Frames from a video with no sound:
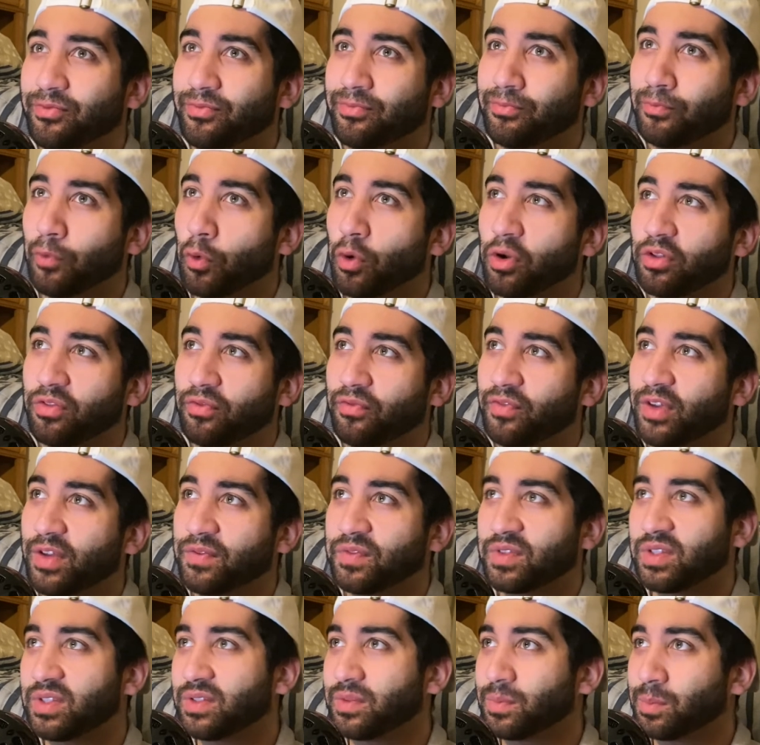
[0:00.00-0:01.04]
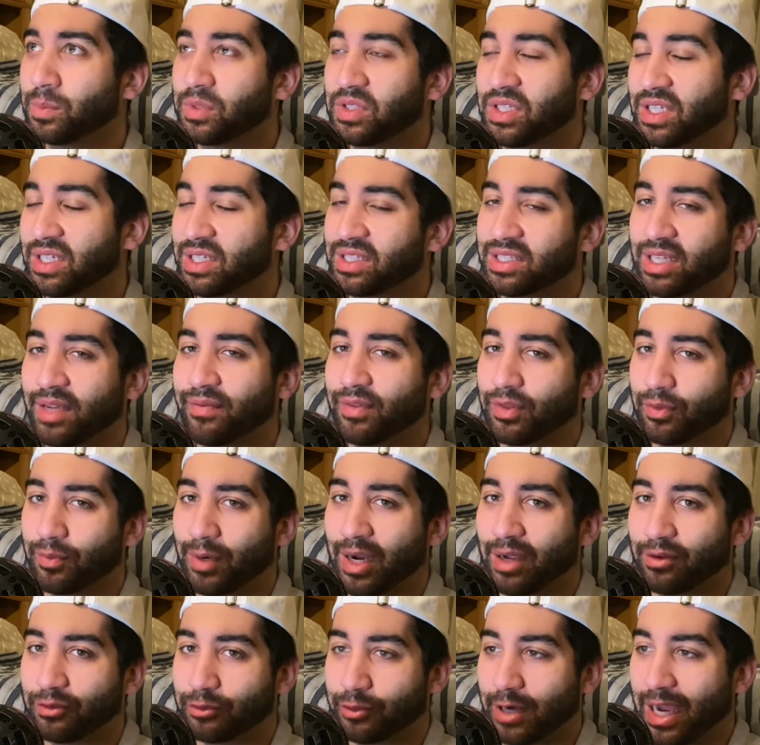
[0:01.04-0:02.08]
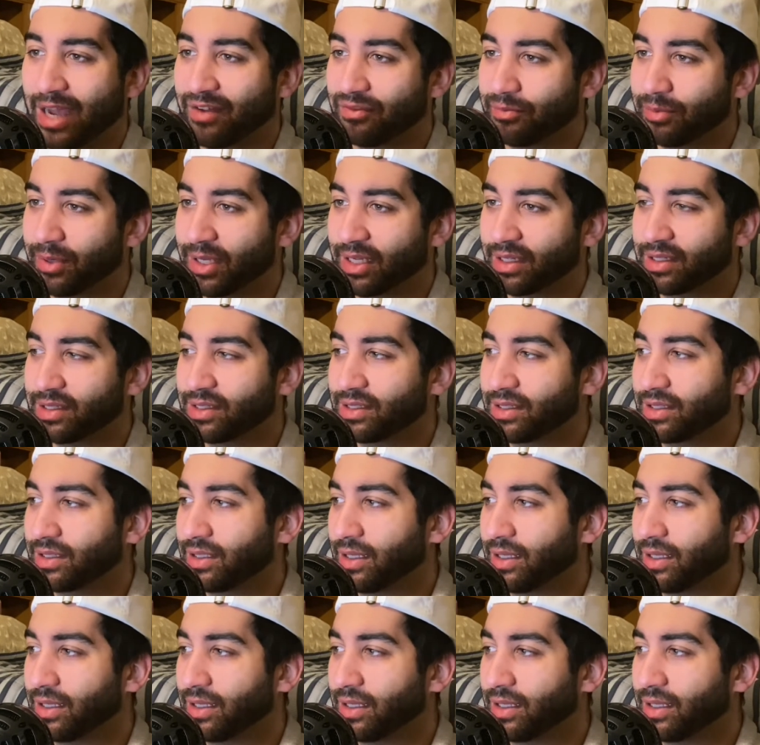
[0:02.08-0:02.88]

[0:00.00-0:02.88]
4th, 5th, 6th, 7th round draft picks.